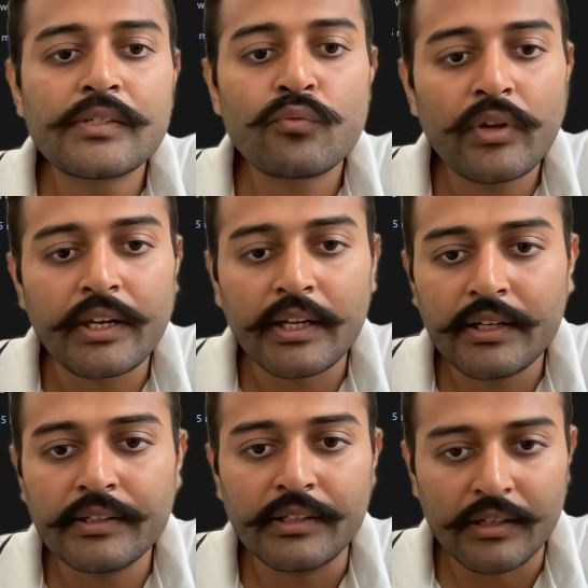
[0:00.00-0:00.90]
we
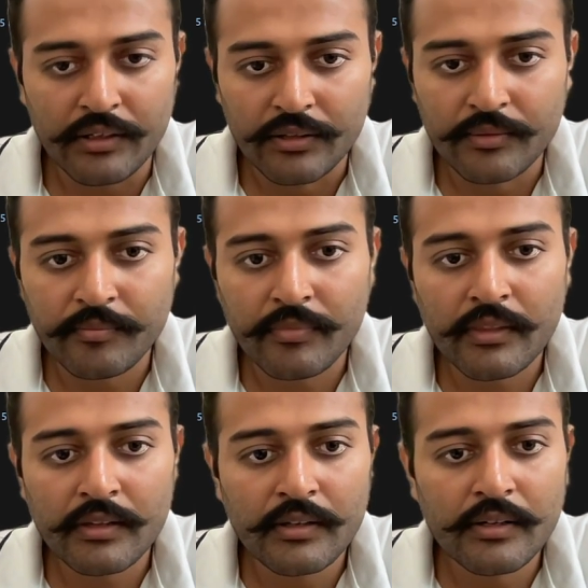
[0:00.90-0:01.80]
need here?
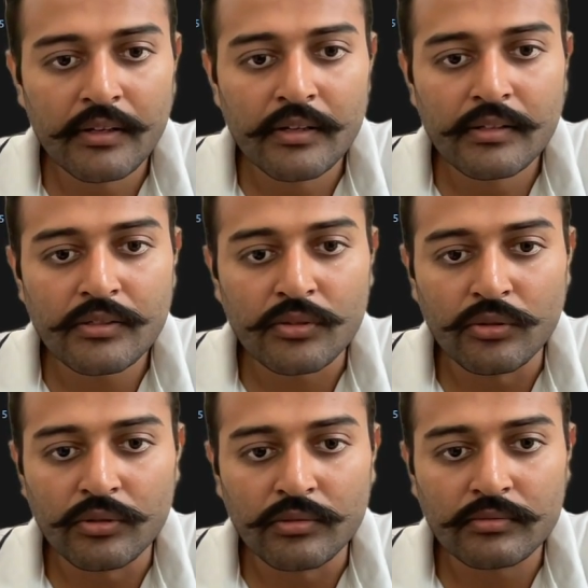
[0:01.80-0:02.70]

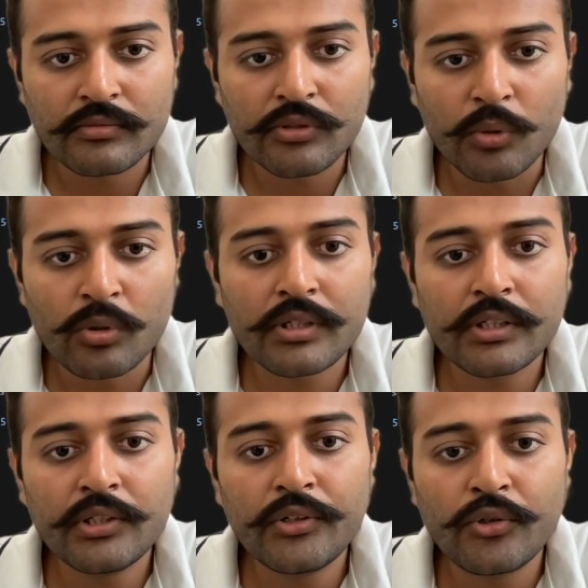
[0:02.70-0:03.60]
So
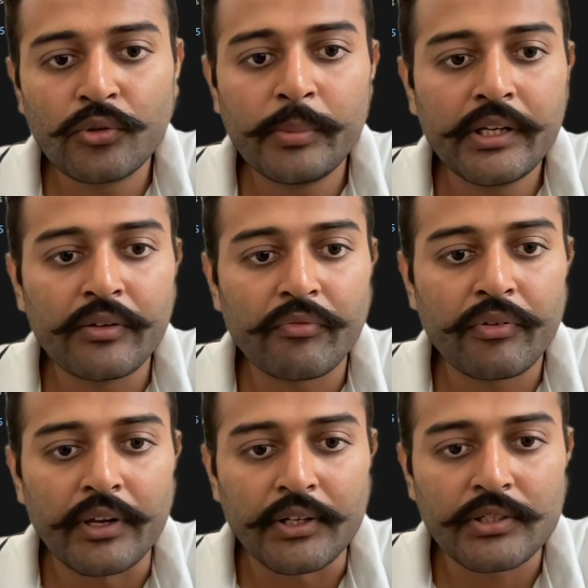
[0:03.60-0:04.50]
token to be
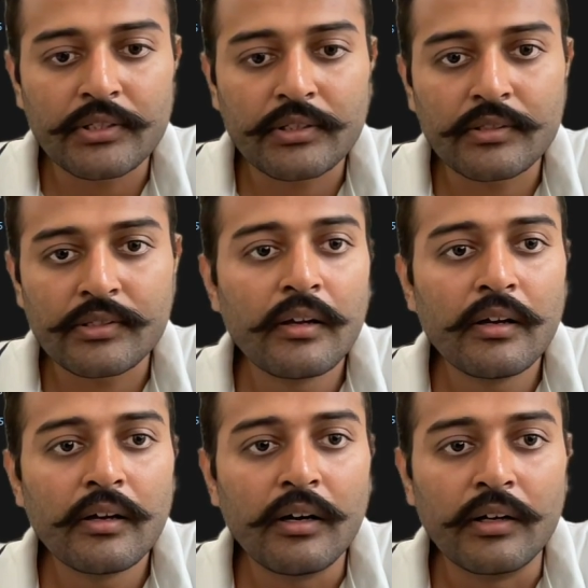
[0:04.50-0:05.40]
refreshed.
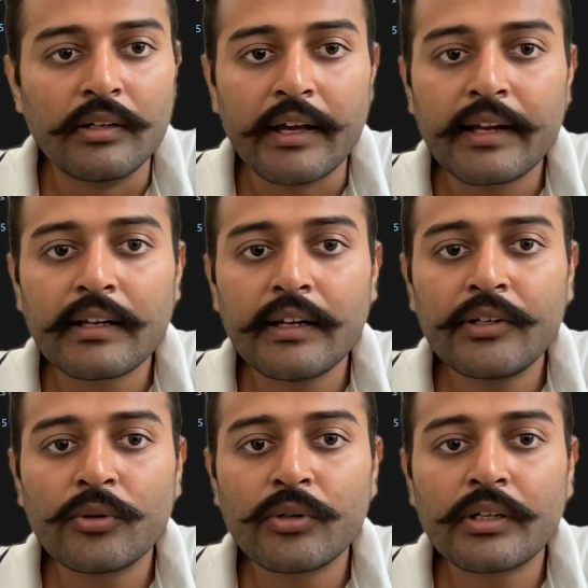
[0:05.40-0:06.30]
A direct line
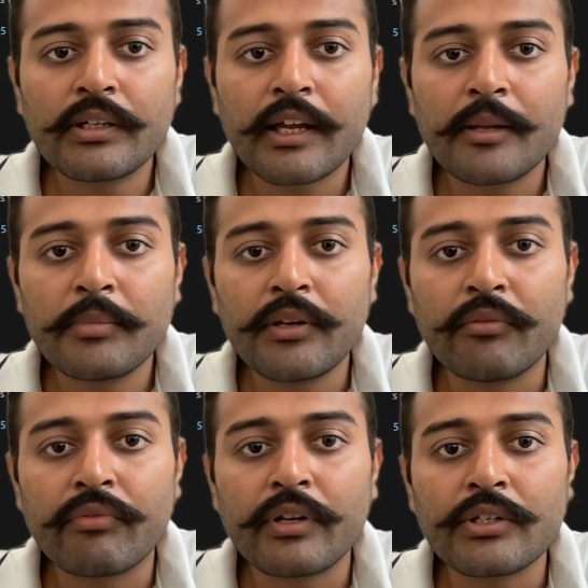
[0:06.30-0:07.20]
token can be
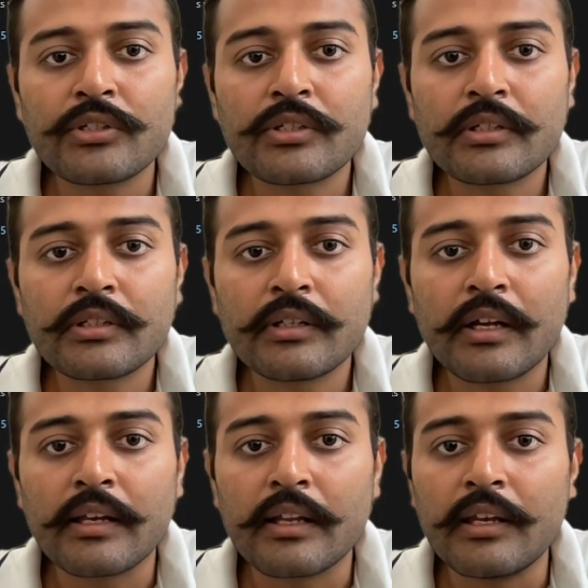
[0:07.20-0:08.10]
refreshed
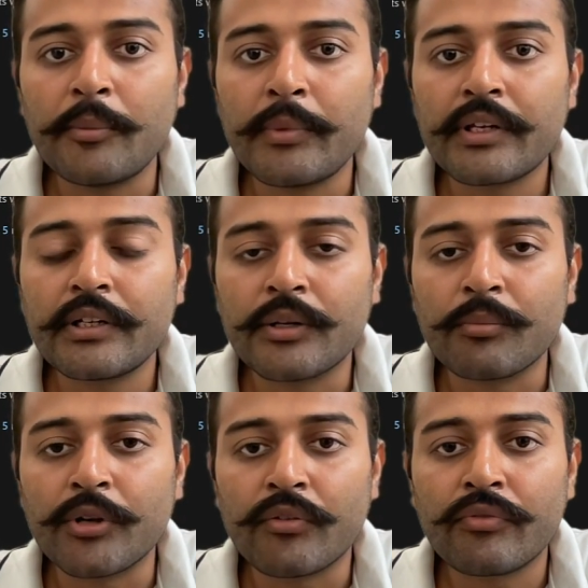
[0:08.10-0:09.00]
an unlimited
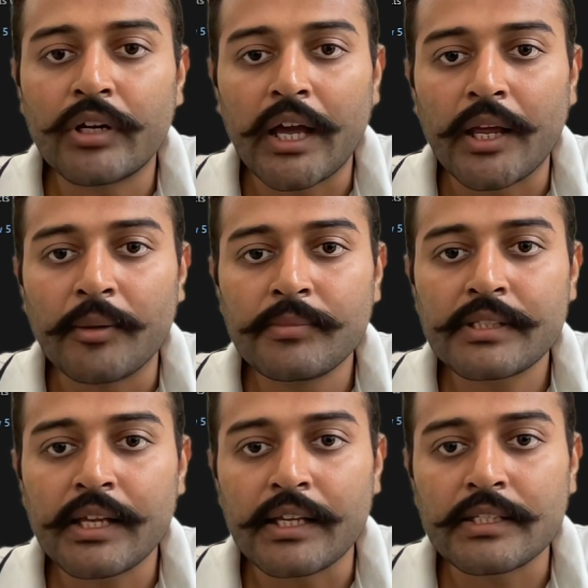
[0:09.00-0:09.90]
number of times
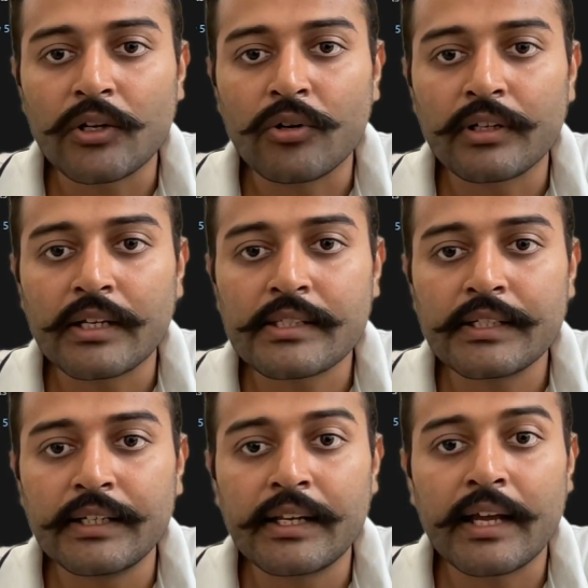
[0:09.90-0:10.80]
as long as
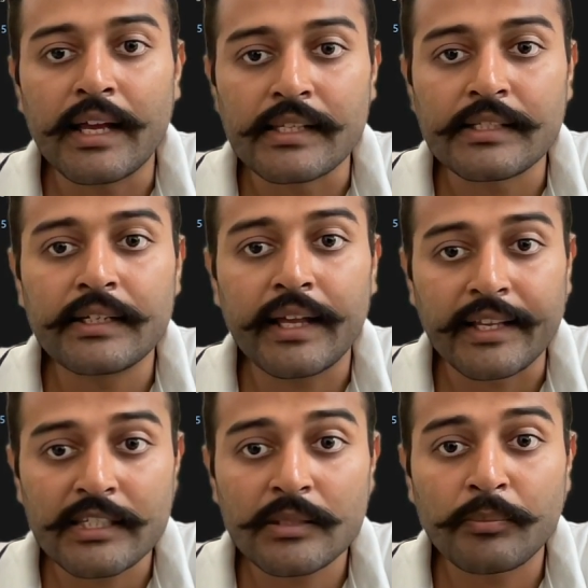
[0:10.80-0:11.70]
it hasn't
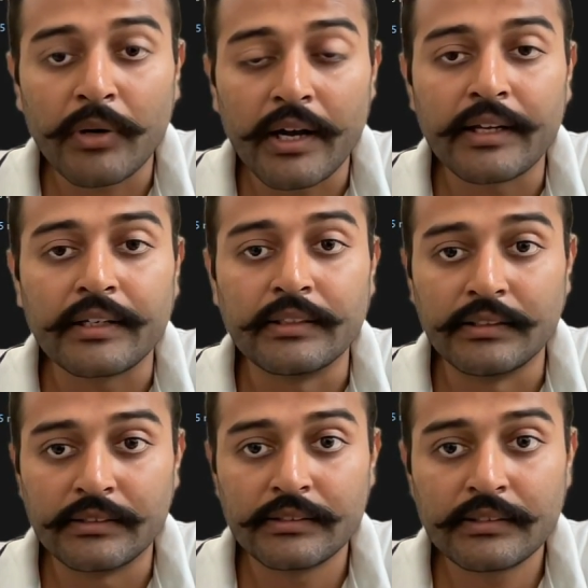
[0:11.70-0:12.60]
expired.